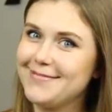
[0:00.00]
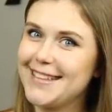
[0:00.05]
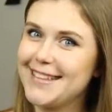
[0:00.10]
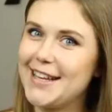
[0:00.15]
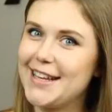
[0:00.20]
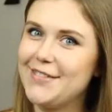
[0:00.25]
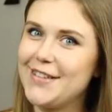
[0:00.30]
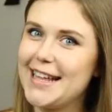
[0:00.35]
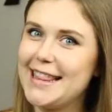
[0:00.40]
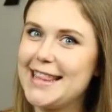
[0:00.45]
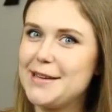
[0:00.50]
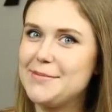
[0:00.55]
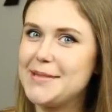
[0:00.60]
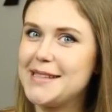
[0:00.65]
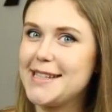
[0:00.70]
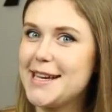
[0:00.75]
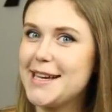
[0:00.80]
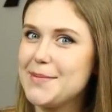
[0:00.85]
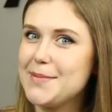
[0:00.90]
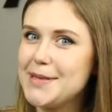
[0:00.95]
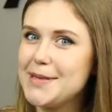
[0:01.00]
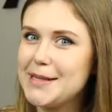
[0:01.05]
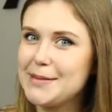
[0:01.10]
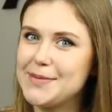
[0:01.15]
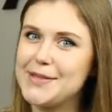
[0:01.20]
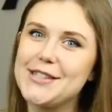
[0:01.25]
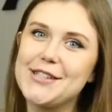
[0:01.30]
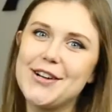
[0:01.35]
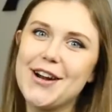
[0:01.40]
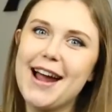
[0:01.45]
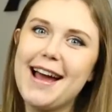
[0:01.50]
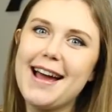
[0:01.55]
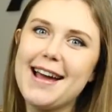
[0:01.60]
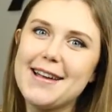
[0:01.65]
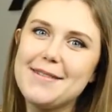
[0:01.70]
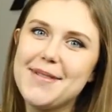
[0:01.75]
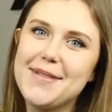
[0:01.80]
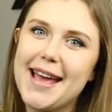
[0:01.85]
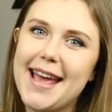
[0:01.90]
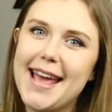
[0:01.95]
Give it a thumbs up,
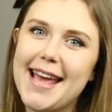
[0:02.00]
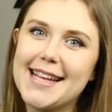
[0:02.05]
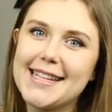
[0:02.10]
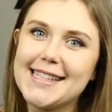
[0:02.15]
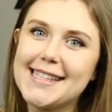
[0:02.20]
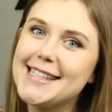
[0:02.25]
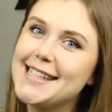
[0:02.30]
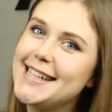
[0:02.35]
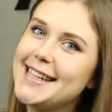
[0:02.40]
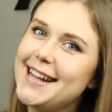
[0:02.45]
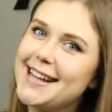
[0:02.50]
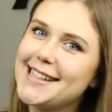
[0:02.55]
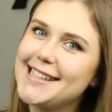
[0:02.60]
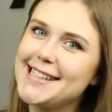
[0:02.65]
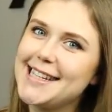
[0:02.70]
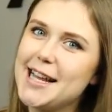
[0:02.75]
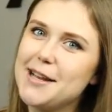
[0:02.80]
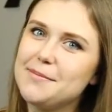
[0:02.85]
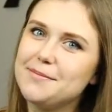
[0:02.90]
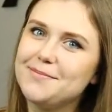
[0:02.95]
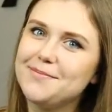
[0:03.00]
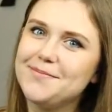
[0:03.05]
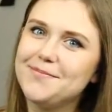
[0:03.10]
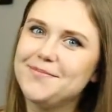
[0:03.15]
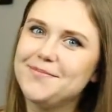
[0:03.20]
subscribe, and see you next time.